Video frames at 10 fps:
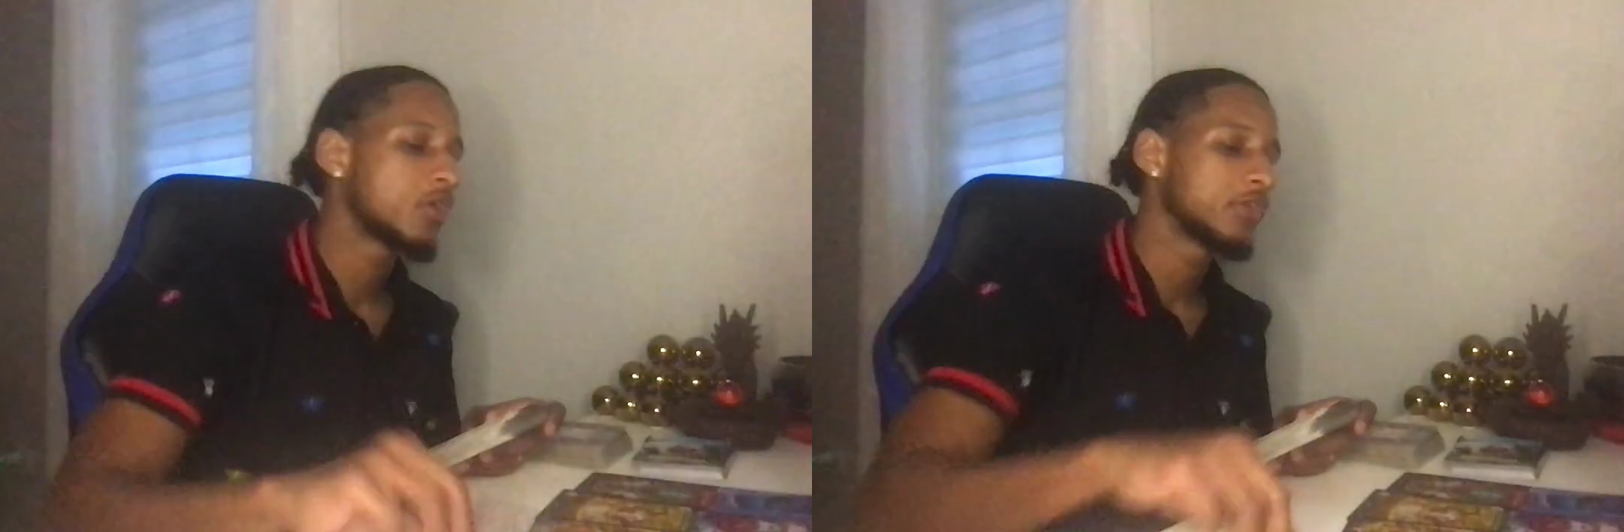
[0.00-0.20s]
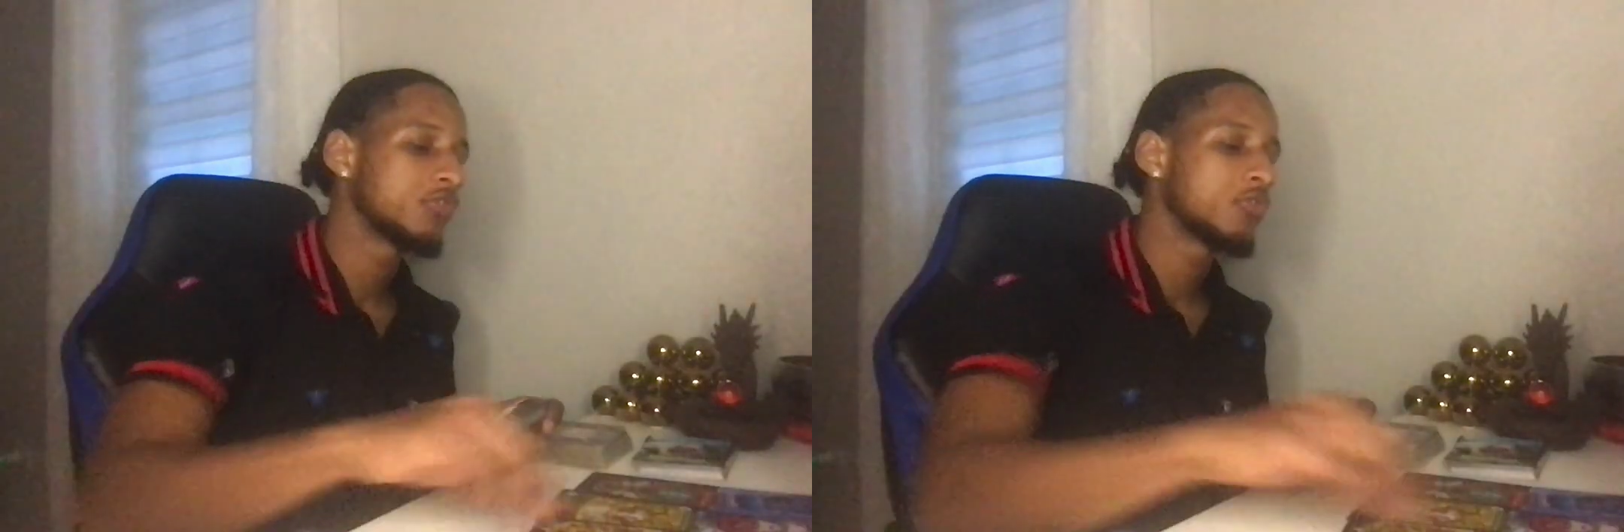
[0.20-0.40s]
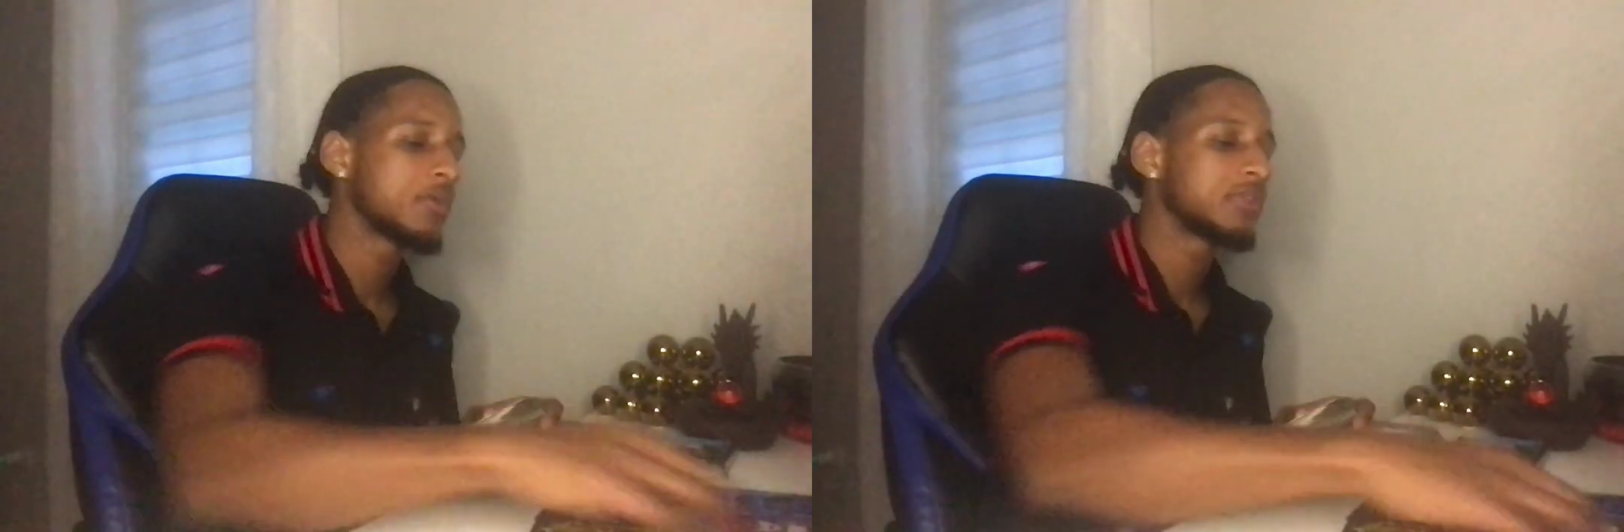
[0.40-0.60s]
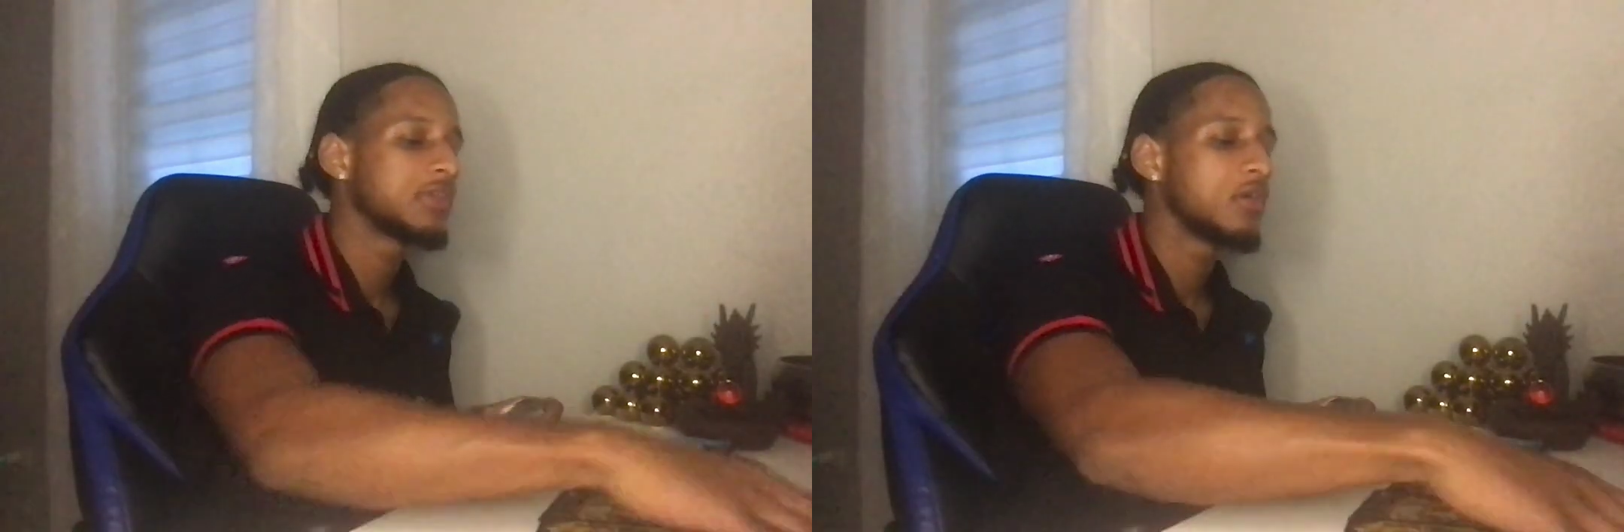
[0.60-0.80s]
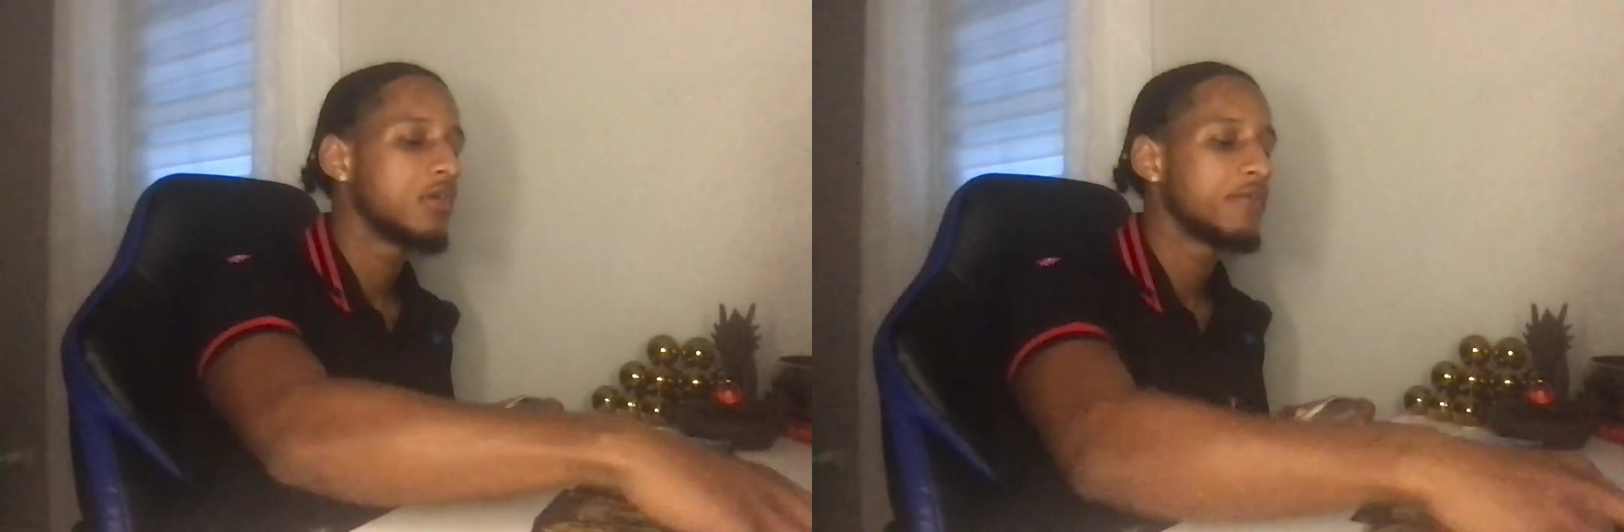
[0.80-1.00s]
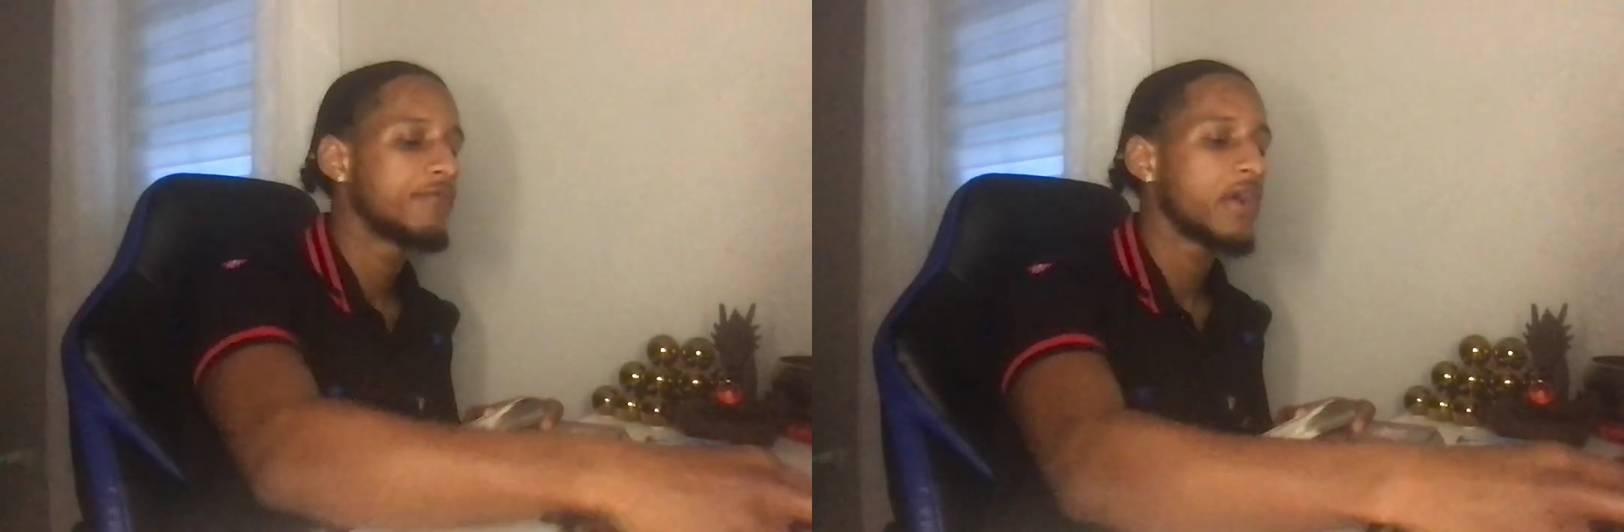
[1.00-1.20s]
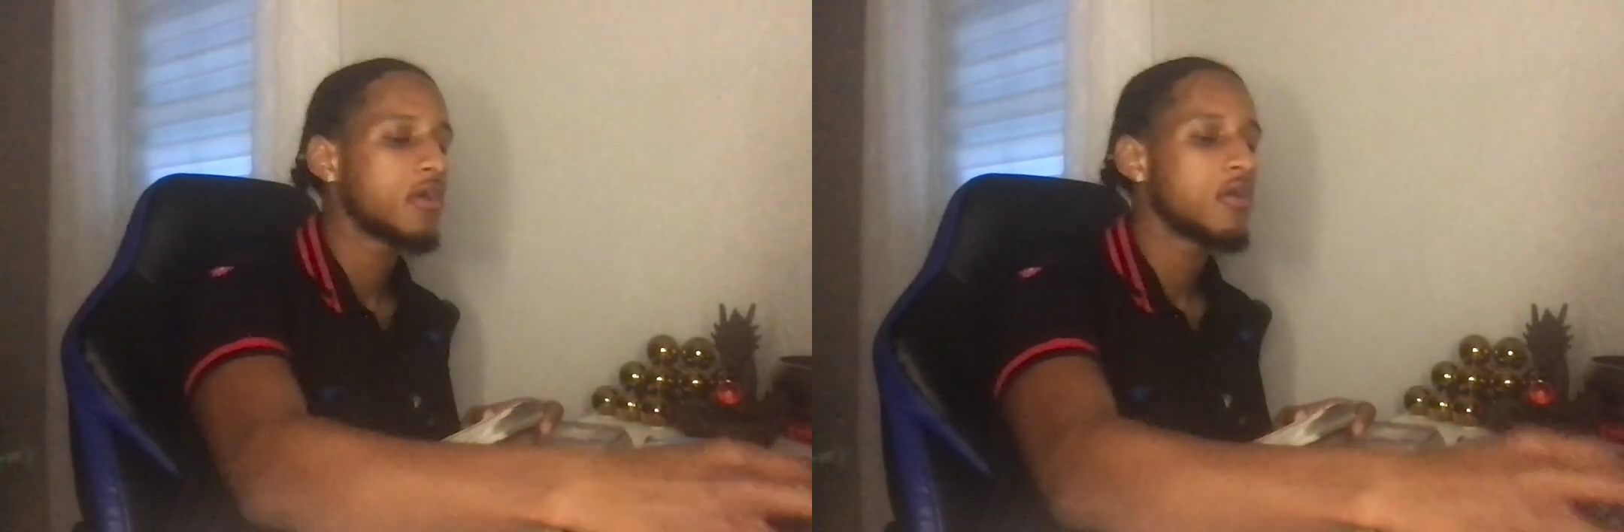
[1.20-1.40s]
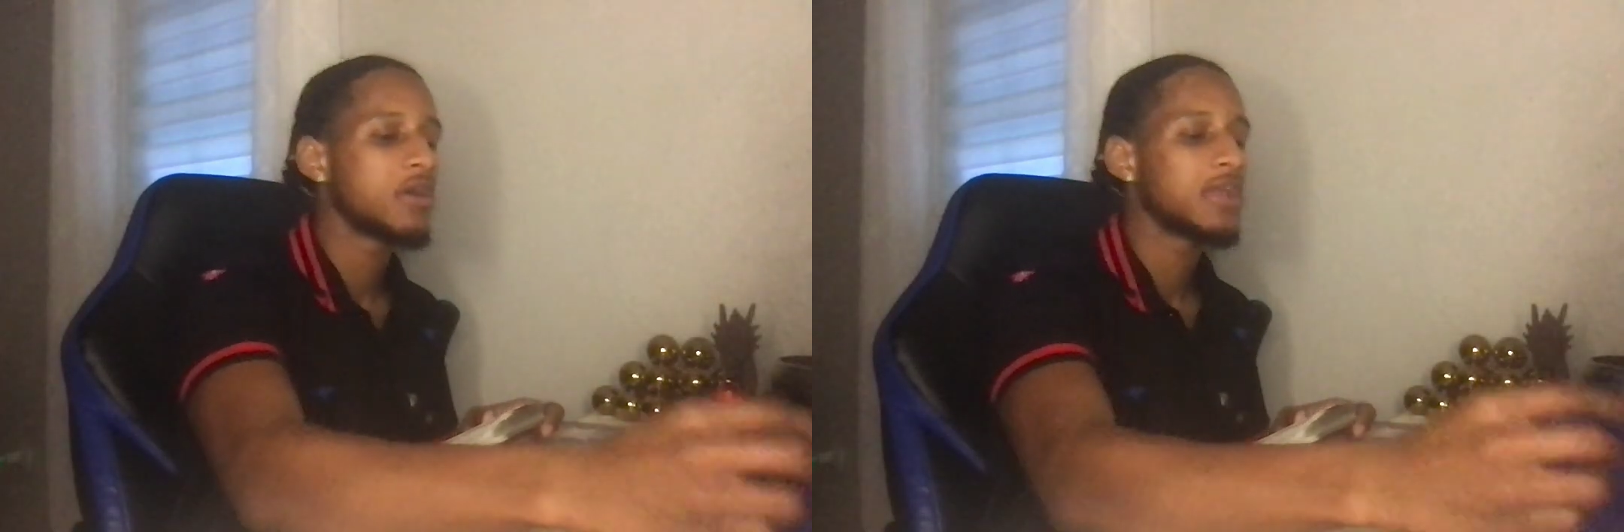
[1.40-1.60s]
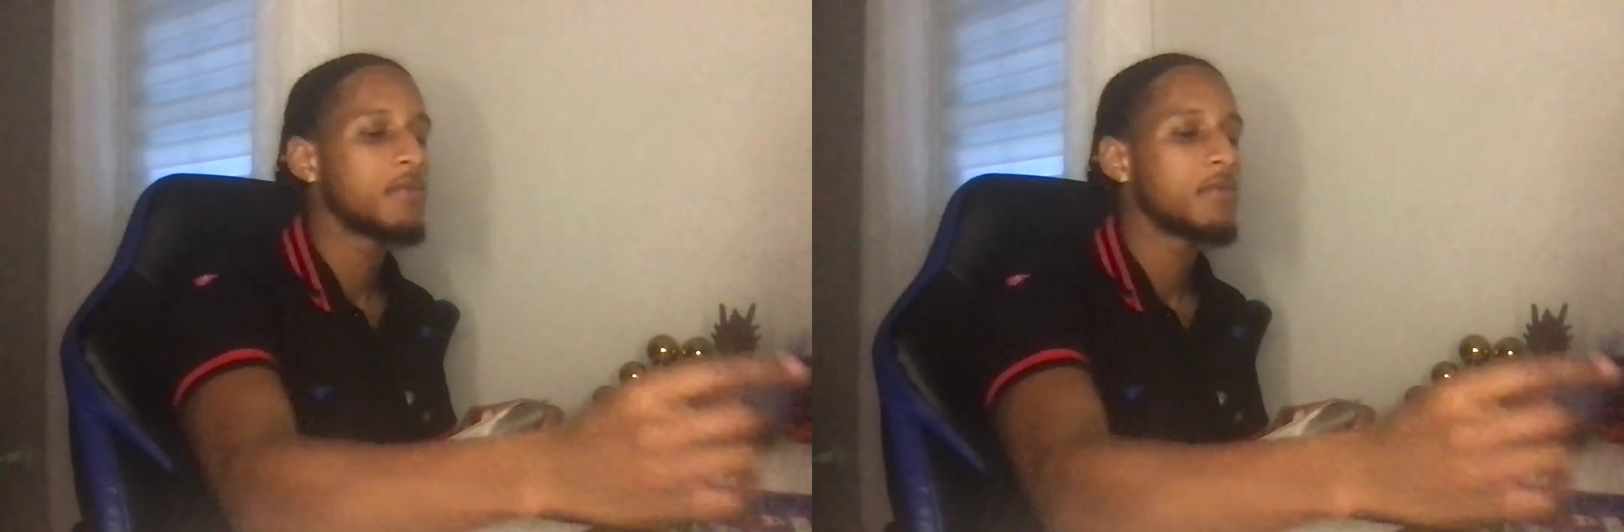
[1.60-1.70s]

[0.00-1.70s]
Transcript: You know what? The fire card came out.